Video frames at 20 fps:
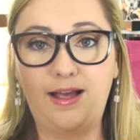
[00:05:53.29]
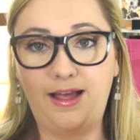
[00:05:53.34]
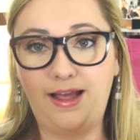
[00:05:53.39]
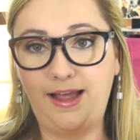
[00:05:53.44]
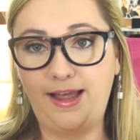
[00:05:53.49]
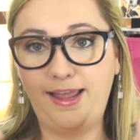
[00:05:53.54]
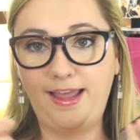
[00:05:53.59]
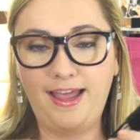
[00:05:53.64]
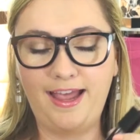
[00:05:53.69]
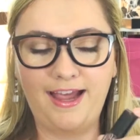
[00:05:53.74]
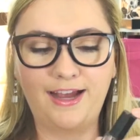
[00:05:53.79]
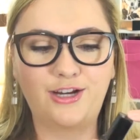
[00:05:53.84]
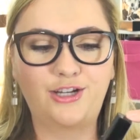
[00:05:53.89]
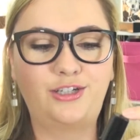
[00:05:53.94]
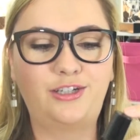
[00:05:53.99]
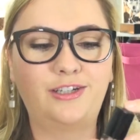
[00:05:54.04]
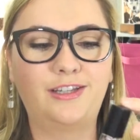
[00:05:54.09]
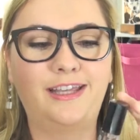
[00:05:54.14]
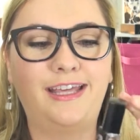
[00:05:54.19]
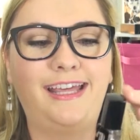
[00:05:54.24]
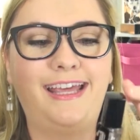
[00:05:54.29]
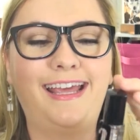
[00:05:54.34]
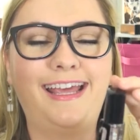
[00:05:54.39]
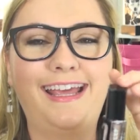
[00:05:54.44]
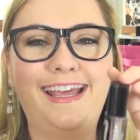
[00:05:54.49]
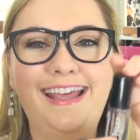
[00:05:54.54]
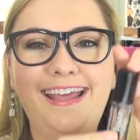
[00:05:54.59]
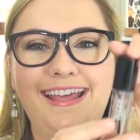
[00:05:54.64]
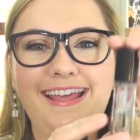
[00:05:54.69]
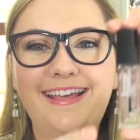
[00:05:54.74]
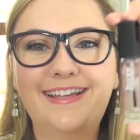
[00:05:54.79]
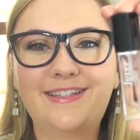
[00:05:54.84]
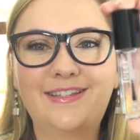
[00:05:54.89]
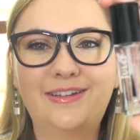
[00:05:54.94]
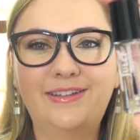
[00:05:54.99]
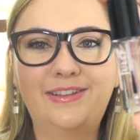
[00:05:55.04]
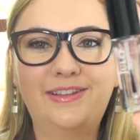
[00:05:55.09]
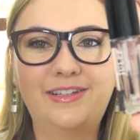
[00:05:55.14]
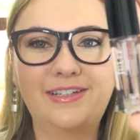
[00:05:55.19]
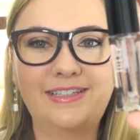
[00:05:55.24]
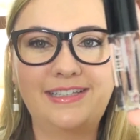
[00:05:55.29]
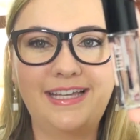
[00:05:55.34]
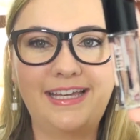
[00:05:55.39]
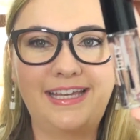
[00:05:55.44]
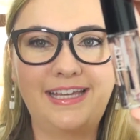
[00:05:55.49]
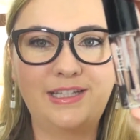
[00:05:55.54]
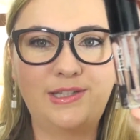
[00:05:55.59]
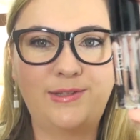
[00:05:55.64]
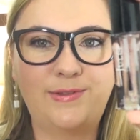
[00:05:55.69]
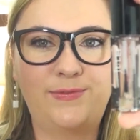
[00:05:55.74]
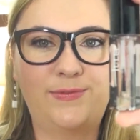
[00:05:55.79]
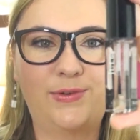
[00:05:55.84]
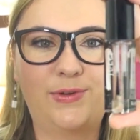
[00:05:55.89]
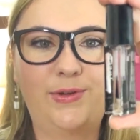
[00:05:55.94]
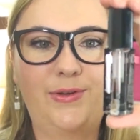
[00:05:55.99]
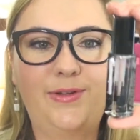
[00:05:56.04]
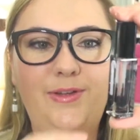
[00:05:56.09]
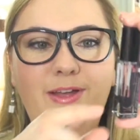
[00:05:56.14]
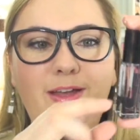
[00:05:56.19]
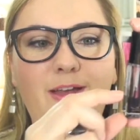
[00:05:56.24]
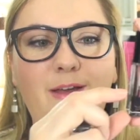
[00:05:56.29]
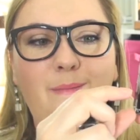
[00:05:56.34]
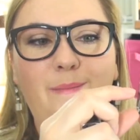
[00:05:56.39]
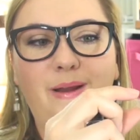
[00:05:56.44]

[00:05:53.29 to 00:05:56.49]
I actually, so it looks like it's full,